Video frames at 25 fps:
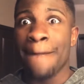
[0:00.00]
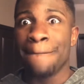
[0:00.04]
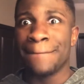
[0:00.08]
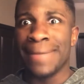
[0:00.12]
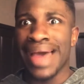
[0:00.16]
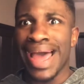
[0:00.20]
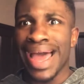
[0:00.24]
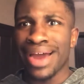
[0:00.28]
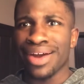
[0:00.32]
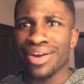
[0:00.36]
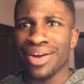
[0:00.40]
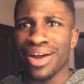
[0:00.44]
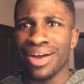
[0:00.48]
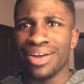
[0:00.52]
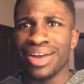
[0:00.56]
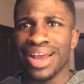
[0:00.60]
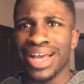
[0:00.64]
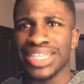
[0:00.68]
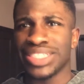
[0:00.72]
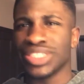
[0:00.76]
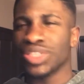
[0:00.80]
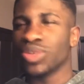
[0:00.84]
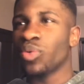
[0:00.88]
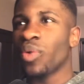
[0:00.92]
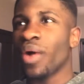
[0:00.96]
background
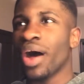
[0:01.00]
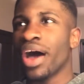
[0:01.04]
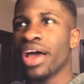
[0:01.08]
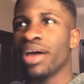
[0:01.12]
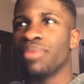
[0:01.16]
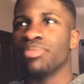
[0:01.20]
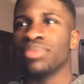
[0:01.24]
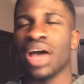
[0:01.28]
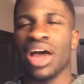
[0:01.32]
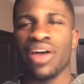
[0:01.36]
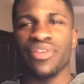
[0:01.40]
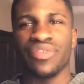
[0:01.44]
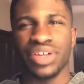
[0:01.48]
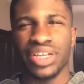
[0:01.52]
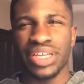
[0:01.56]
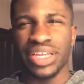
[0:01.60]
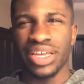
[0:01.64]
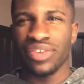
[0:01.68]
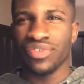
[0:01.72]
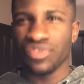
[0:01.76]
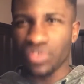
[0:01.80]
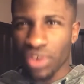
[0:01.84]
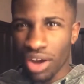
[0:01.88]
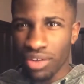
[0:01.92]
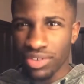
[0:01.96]
as to why I'm not really
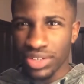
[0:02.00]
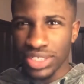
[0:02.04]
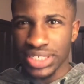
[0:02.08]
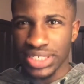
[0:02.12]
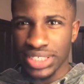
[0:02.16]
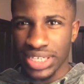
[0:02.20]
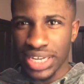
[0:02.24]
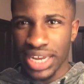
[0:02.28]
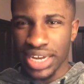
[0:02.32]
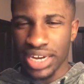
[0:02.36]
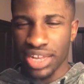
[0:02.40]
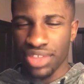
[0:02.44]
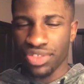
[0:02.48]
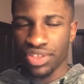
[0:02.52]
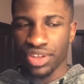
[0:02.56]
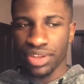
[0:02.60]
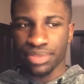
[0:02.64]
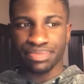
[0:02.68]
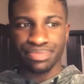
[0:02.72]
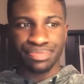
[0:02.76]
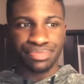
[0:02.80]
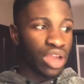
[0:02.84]
involved into anything.